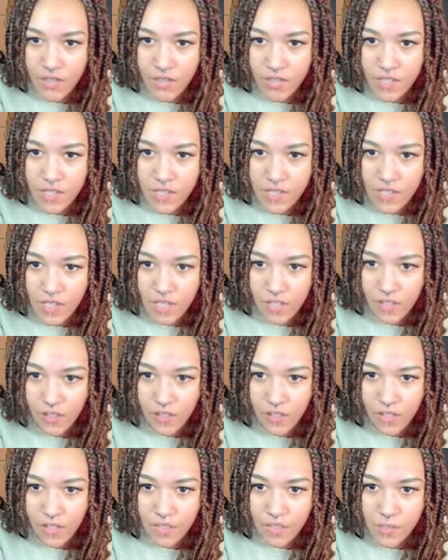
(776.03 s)
really see the
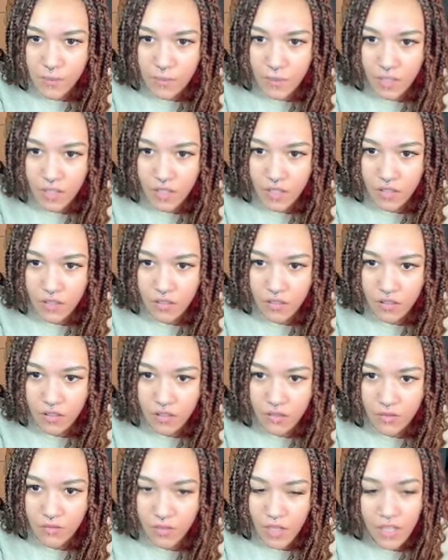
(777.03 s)
earrings, but
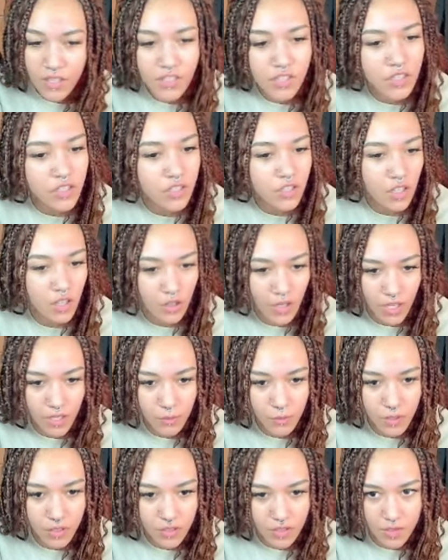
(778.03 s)
no, actually no, I
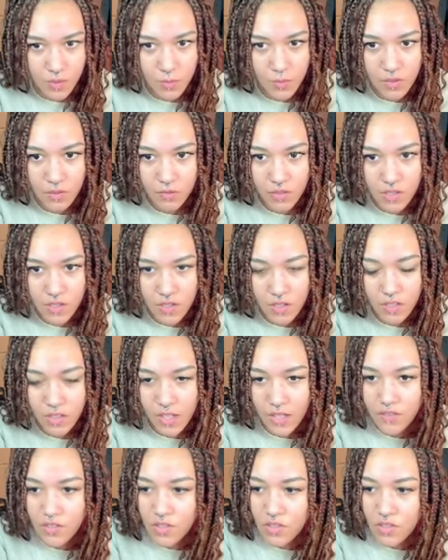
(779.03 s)
don't want this one because I already have the